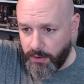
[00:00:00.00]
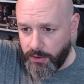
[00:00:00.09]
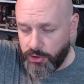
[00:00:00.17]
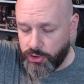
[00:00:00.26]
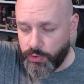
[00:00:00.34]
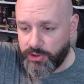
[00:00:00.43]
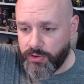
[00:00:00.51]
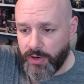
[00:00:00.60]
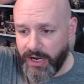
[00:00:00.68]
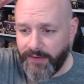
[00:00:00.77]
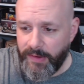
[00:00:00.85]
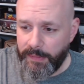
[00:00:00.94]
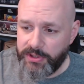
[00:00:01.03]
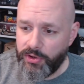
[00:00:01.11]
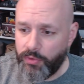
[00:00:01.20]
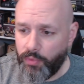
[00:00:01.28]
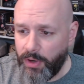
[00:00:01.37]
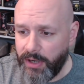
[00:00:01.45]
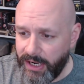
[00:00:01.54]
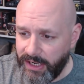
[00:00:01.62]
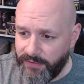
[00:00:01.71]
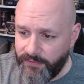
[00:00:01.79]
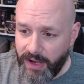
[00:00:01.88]
Switchcraft episode
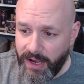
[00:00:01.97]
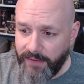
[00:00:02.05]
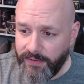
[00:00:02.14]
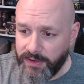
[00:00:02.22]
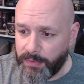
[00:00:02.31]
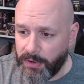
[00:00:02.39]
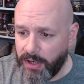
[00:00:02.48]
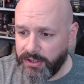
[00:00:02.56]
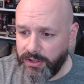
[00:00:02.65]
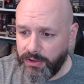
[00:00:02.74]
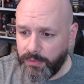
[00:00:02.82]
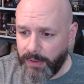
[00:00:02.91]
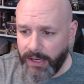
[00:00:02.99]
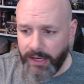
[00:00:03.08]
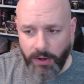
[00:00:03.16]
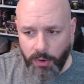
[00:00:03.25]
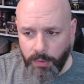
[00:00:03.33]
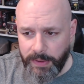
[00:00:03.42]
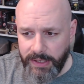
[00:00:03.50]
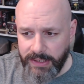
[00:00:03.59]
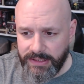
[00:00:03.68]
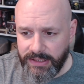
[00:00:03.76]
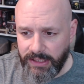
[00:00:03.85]
195 is brought to you by
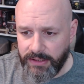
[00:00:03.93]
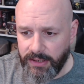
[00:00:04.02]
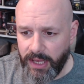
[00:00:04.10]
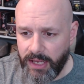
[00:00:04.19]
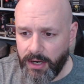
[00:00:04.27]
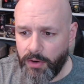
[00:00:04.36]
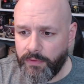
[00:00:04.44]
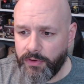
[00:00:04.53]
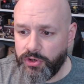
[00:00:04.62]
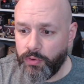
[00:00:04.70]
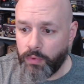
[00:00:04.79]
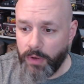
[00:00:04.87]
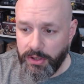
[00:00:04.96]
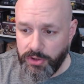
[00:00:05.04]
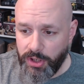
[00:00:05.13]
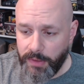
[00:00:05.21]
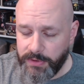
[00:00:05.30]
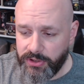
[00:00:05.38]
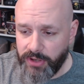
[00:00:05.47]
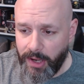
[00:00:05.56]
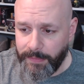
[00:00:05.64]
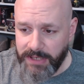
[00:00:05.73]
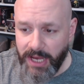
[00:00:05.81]
OP Seat. Head on over to
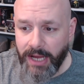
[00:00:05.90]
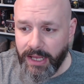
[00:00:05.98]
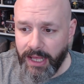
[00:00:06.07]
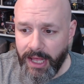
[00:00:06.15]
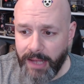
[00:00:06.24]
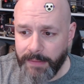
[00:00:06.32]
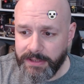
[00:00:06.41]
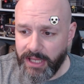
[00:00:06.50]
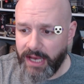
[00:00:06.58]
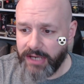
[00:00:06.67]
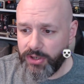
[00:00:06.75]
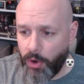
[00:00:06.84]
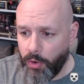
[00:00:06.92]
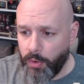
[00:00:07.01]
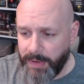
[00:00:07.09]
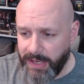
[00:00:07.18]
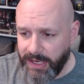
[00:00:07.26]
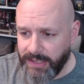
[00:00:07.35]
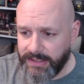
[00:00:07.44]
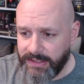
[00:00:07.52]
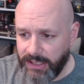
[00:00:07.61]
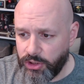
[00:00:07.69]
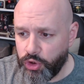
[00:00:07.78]

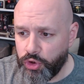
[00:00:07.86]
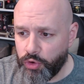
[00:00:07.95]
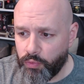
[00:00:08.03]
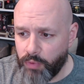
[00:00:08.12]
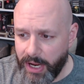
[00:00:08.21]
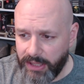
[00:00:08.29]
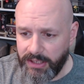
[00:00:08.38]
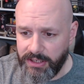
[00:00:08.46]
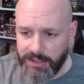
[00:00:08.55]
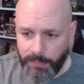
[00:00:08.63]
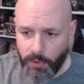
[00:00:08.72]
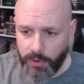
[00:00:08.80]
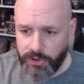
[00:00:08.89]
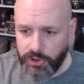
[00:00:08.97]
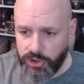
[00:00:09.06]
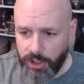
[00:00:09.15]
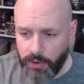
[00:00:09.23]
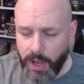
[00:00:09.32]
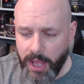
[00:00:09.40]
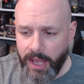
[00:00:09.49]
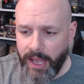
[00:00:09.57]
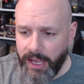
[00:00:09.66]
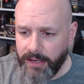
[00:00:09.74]
runjumpstomp.com/OPSeat to directly support the show
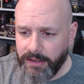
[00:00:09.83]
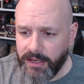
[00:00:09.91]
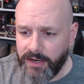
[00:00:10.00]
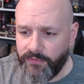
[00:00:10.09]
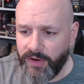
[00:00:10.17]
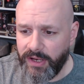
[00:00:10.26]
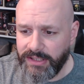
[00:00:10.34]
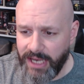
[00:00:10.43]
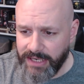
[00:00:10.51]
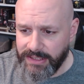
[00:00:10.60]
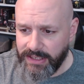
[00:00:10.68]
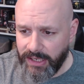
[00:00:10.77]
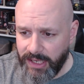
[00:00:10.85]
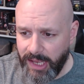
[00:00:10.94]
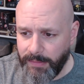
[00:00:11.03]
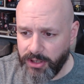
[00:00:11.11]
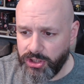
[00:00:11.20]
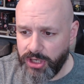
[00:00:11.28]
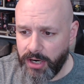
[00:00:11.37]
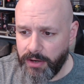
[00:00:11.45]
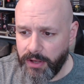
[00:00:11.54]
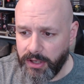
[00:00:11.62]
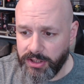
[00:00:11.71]
and get a fantastic gaming
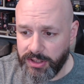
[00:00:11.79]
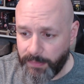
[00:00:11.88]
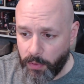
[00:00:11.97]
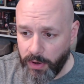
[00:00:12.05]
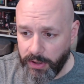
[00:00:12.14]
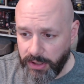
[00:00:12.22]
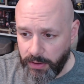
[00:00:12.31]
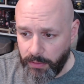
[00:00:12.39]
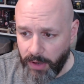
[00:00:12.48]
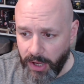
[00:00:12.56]
chair that can support you.